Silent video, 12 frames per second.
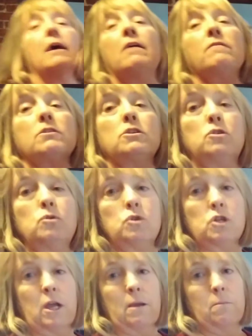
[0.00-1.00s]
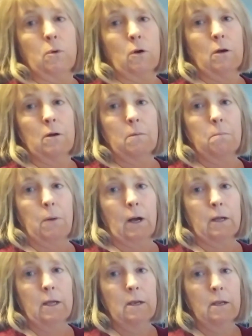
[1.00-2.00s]
have a 2-chamber
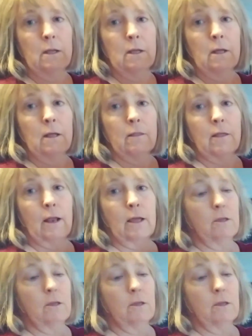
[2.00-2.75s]
bucket that I